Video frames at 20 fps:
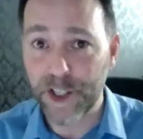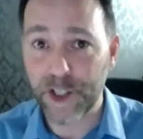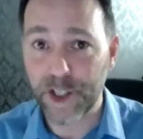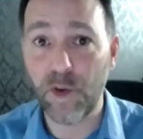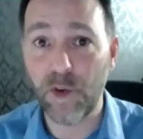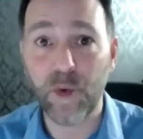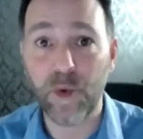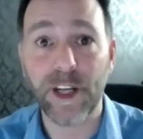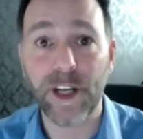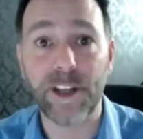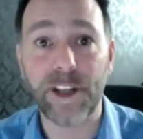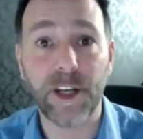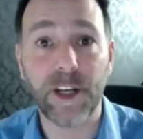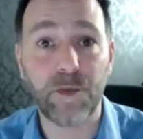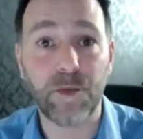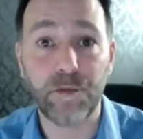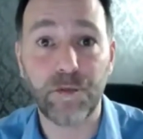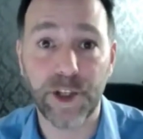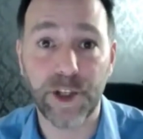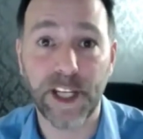and the software
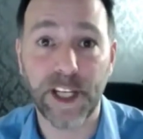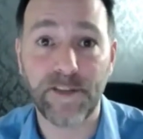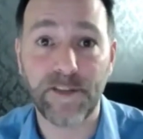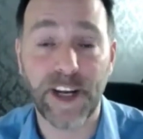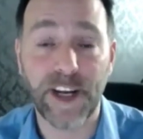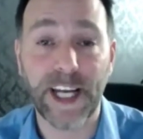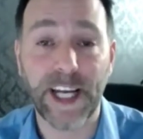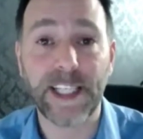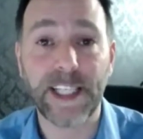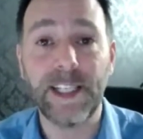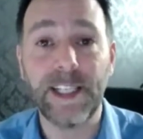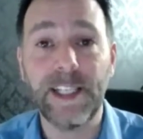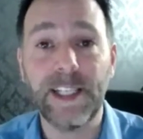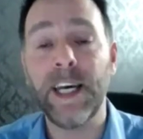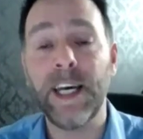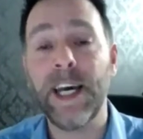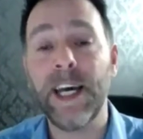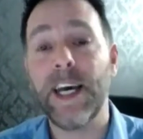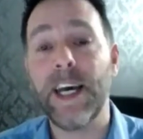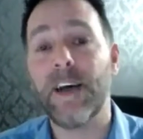that we're using, Vanessa,
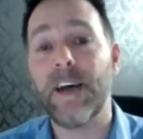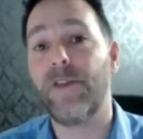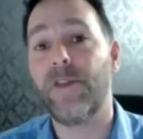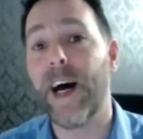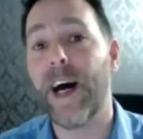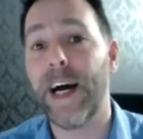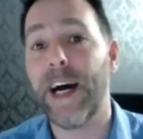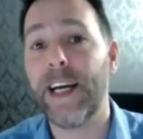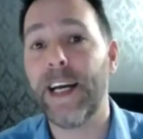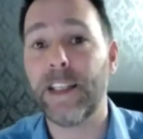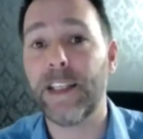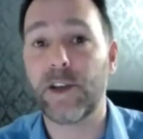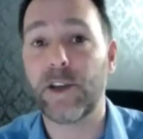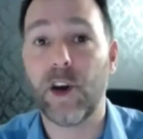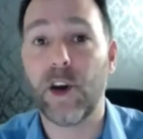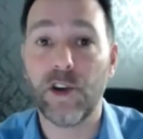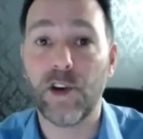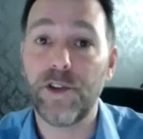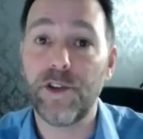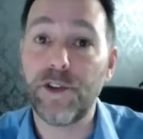that is
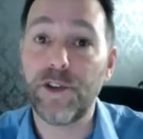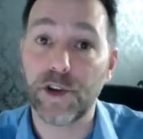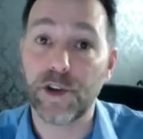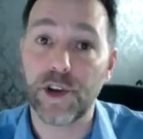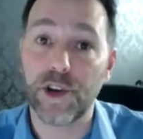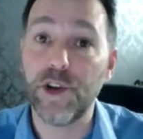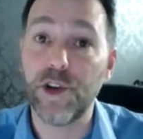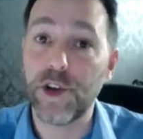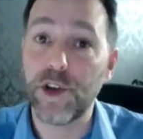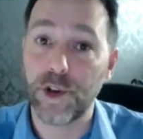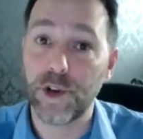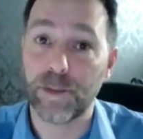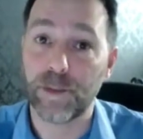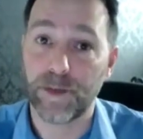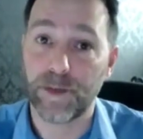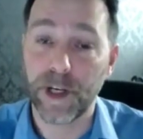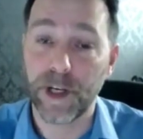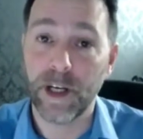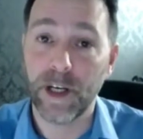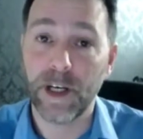gone through
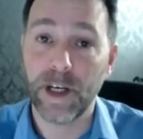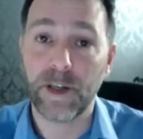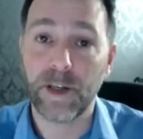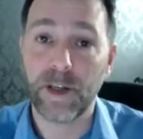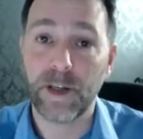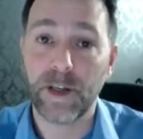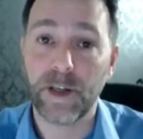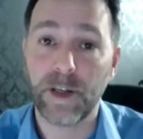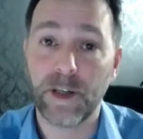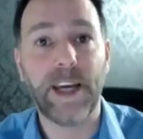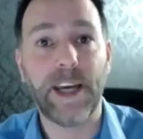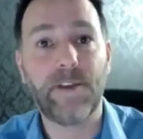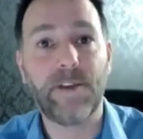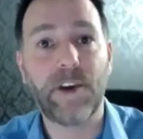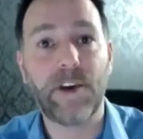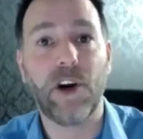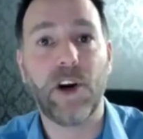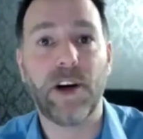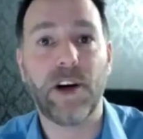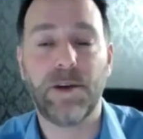YouTube. So
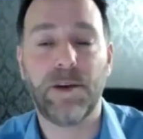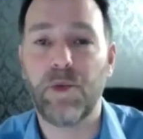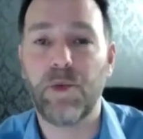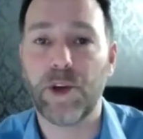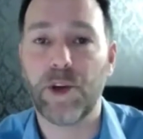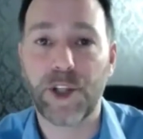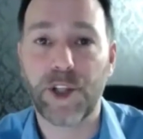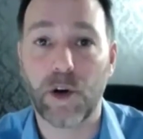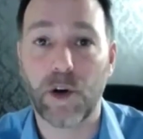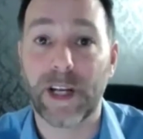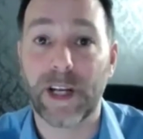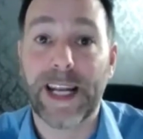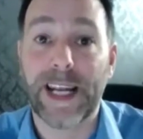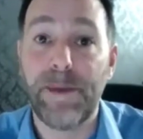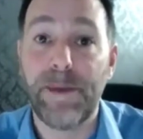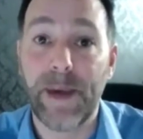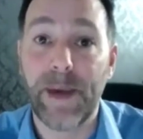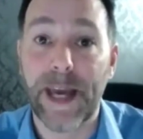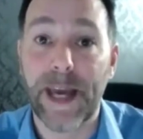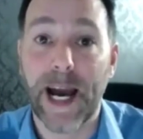they've got what's called
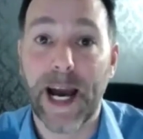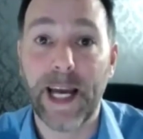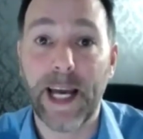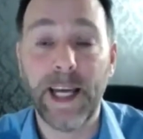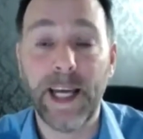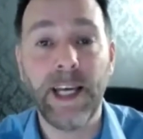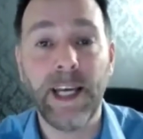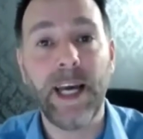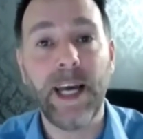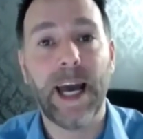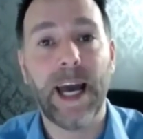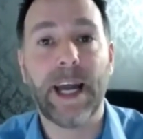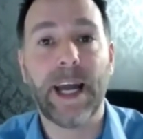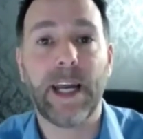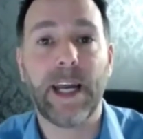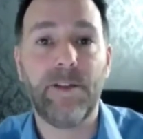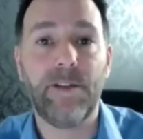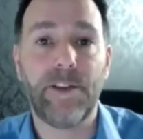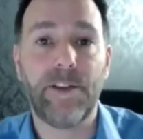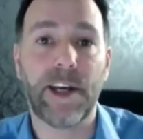an API,
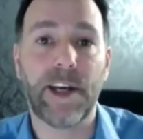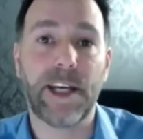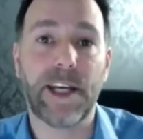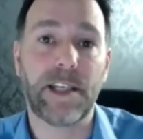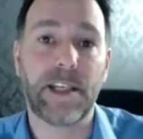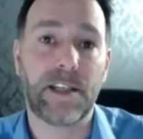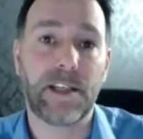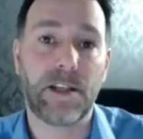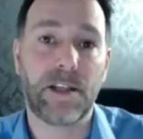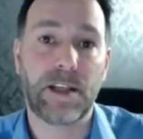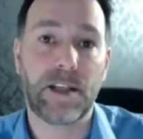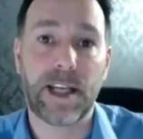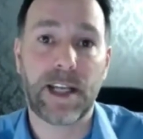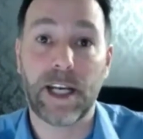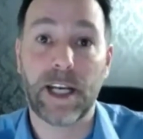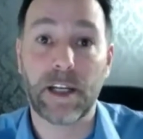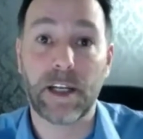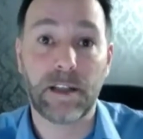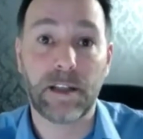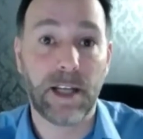and everything is
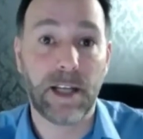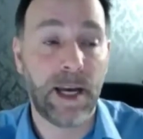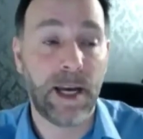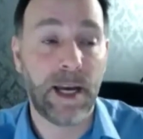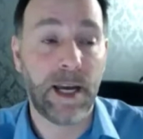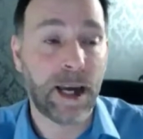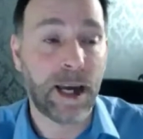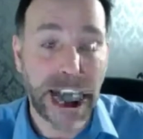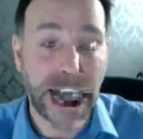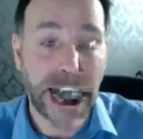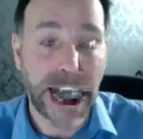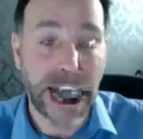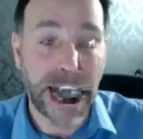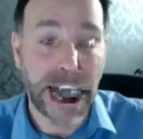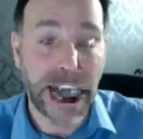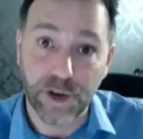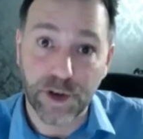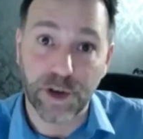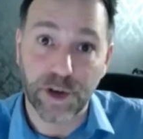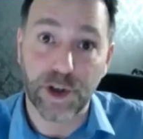kind of
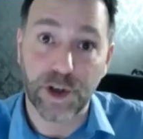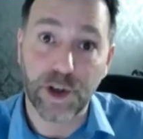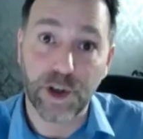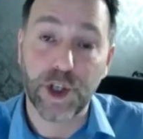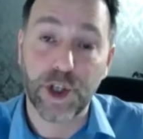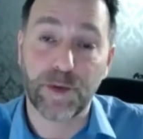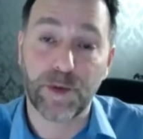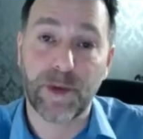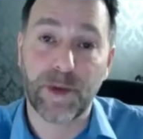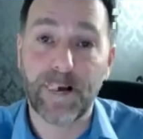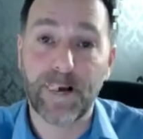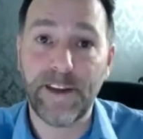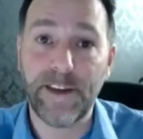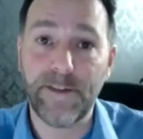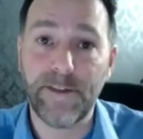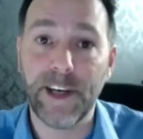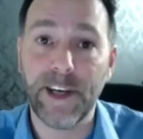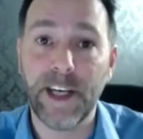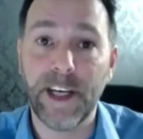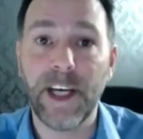channeled through YouTube
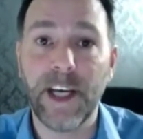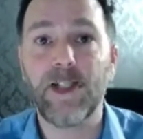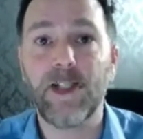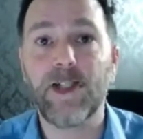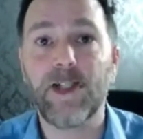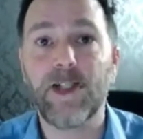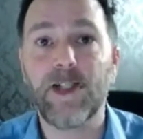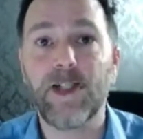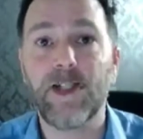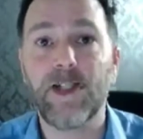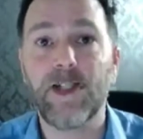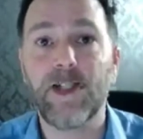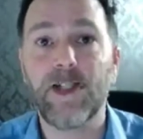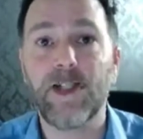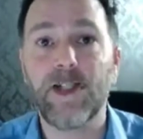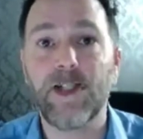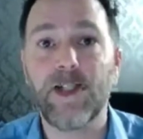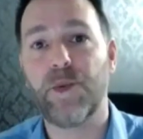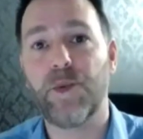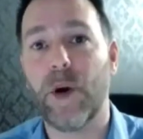Live. So
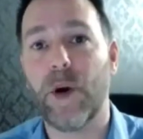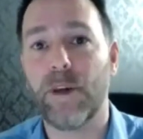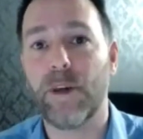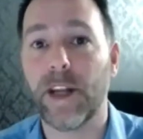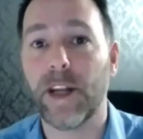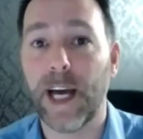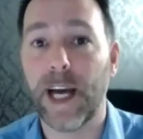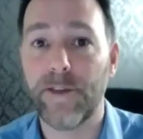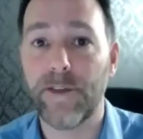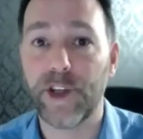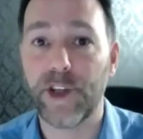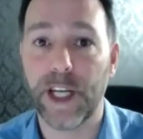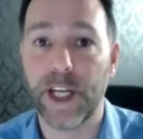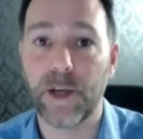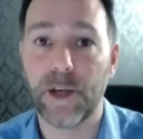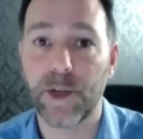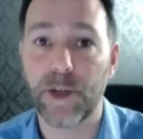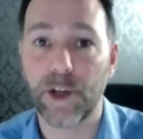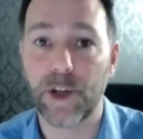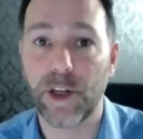that is why the live
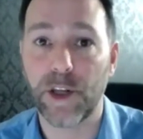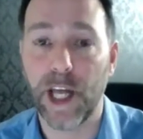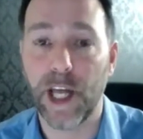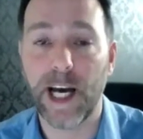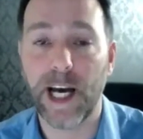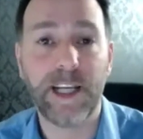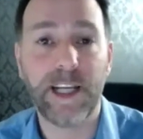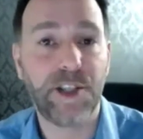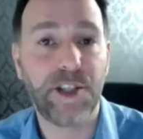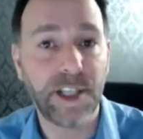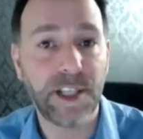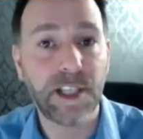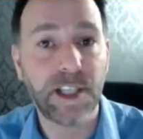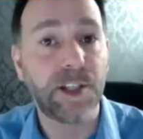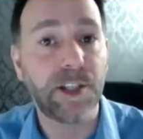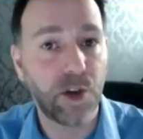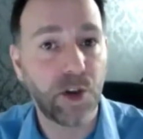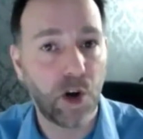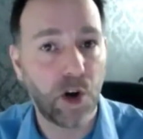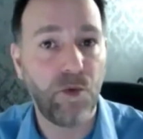training was on that. It's
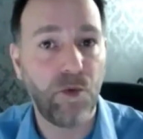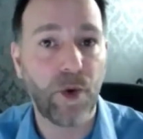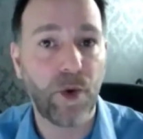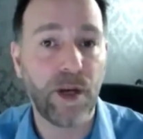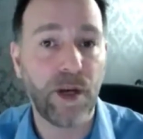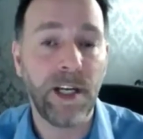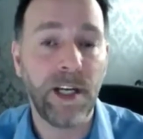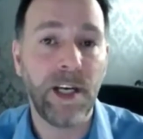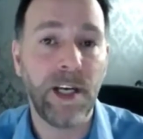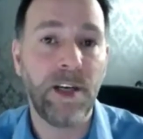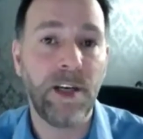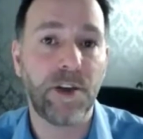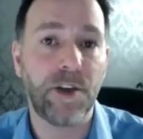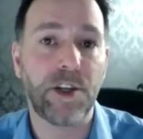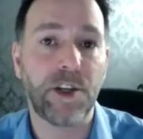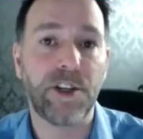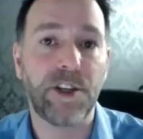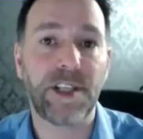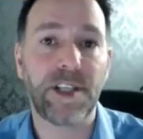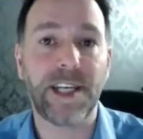just the software
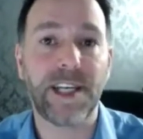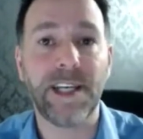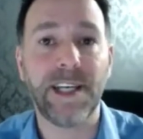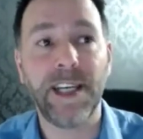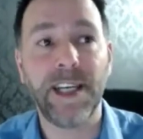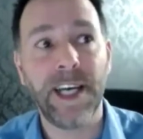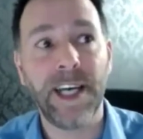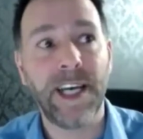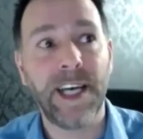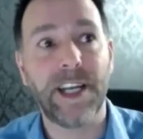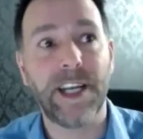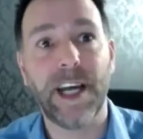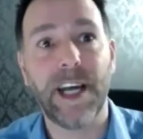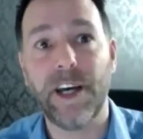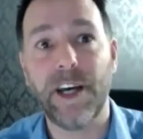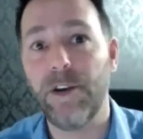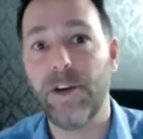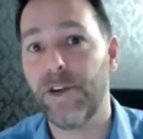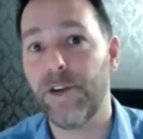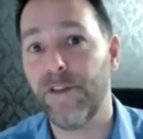that uses it.
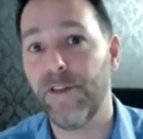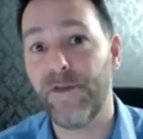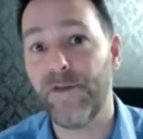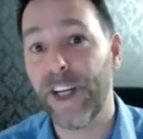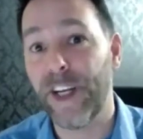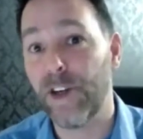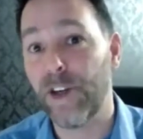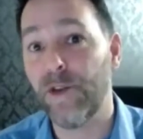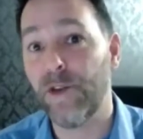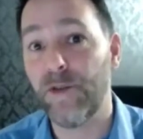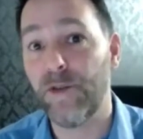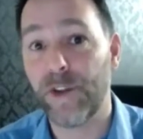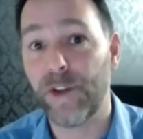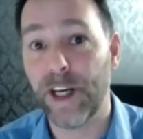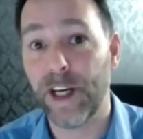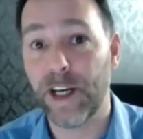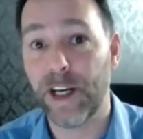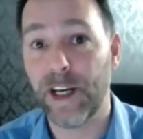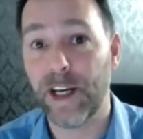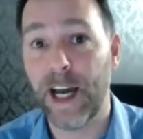Now, the video
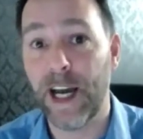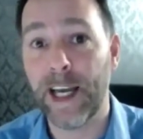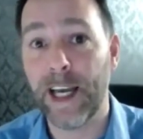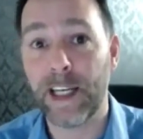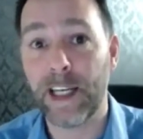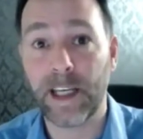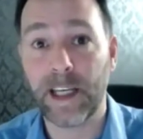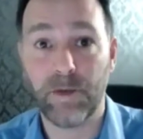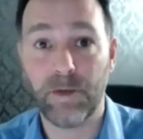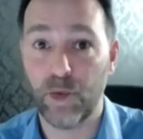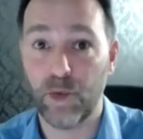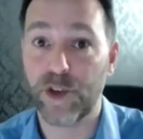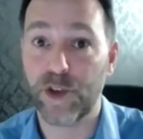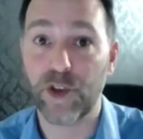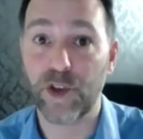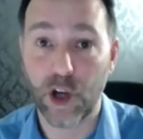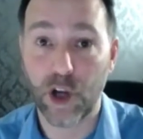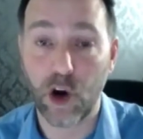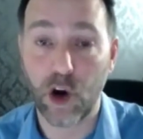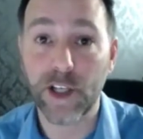that
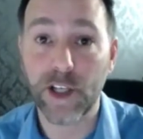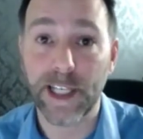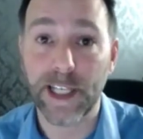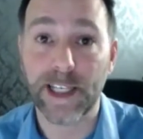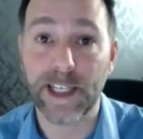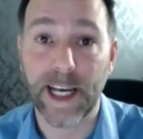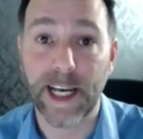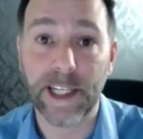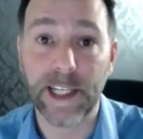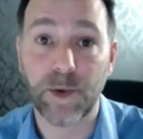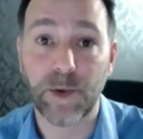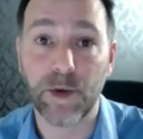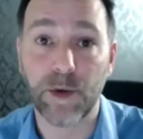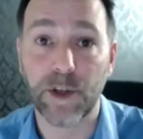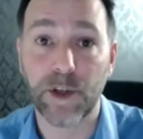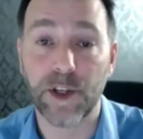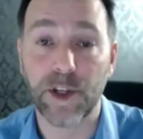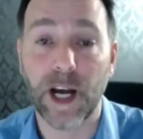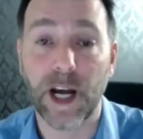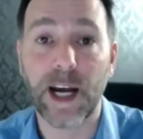was recorded as
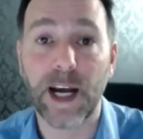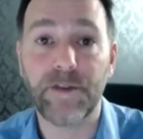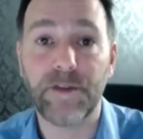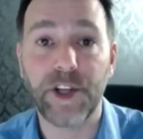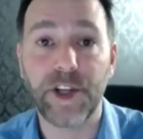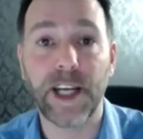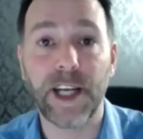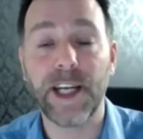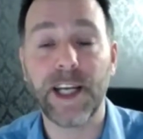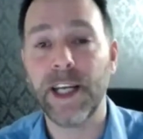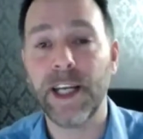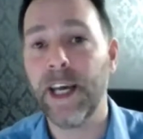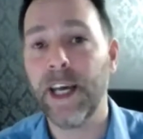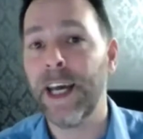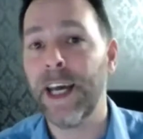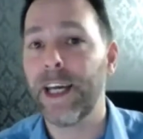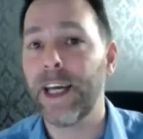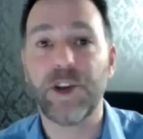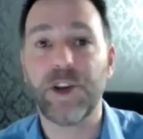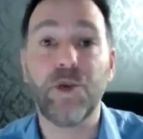we were doing the live training,
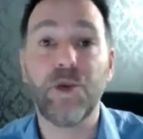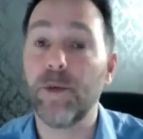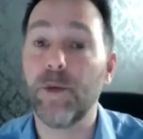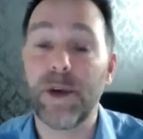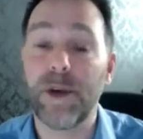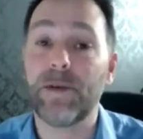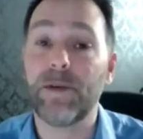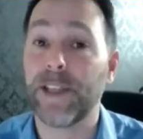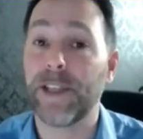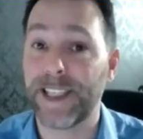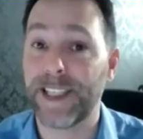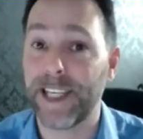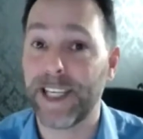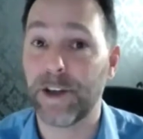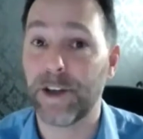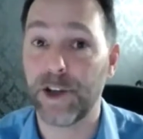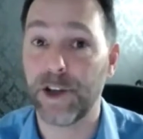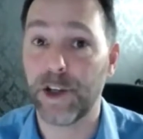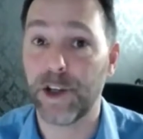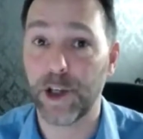you won't be able to
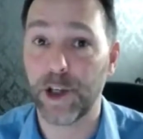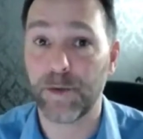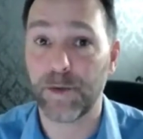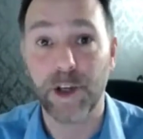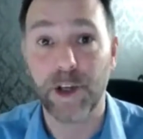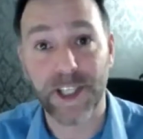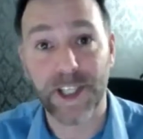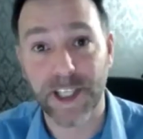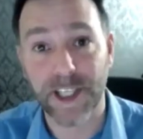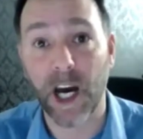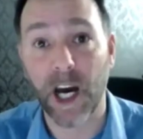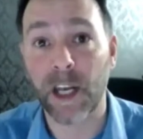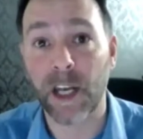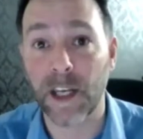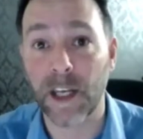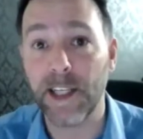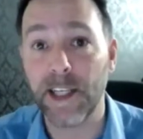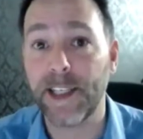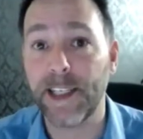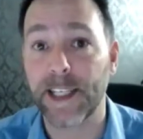see it on YouTube because it's
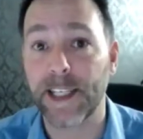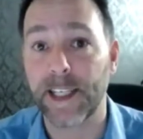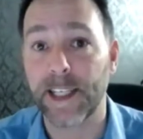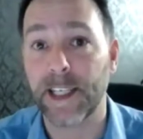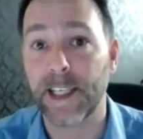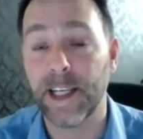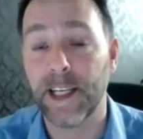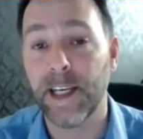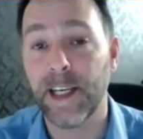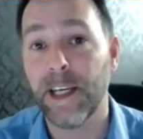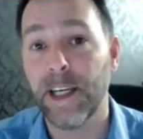unlisted.